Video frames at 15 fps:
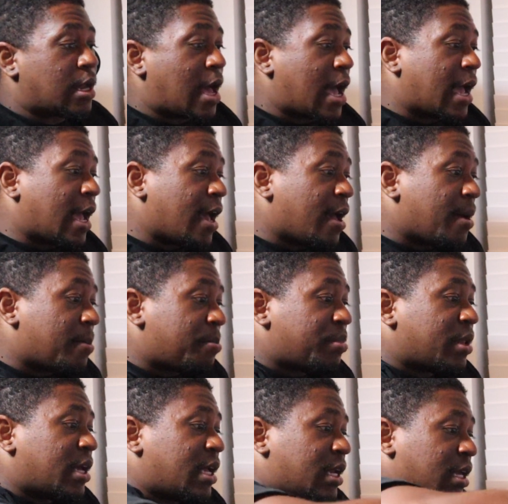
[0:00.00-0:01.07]
I am
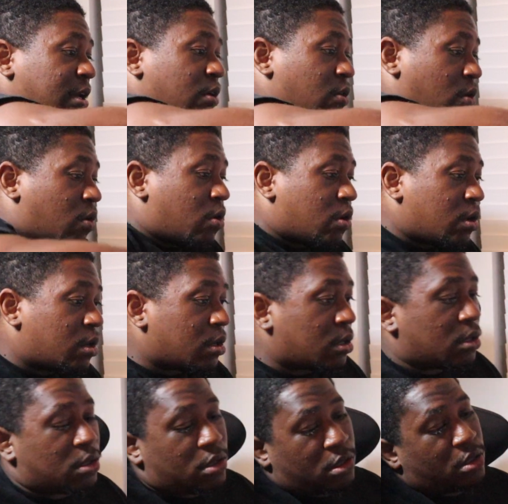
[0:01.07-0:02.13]
planning on
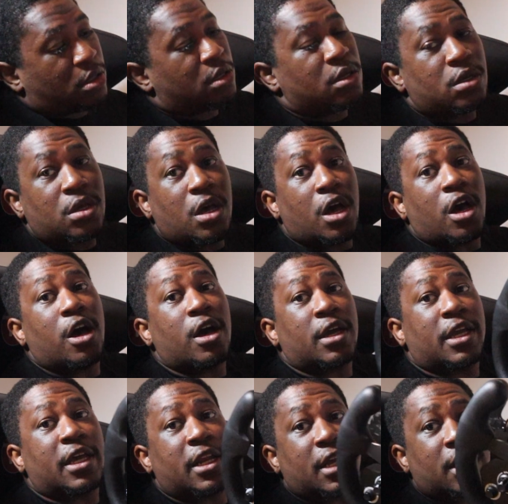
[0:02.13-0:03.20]

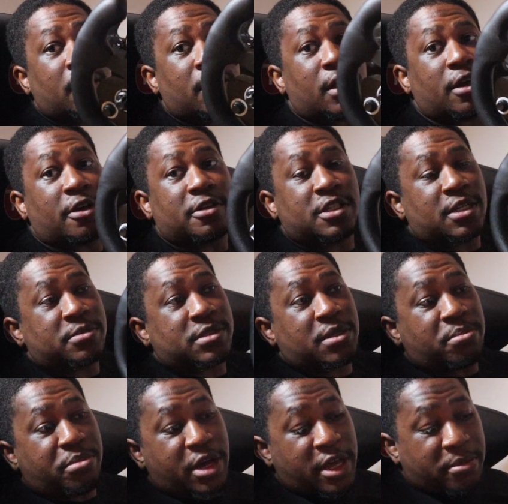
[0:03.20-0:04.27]
getting a
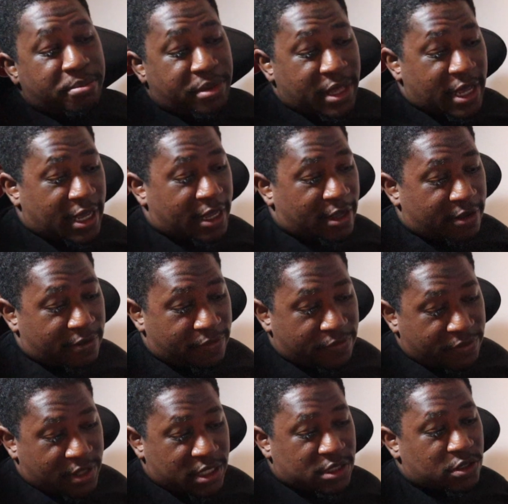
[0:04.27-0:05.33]
Simsonn button plate if
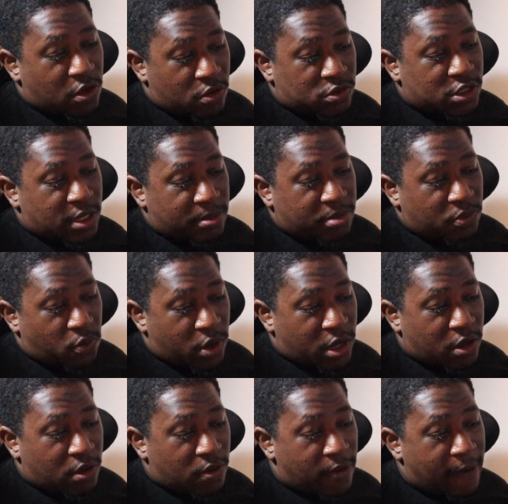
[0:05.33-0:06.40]
this holds up
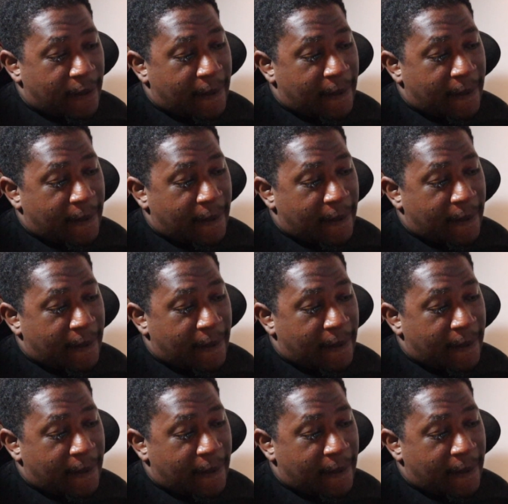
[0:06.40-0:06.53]
well.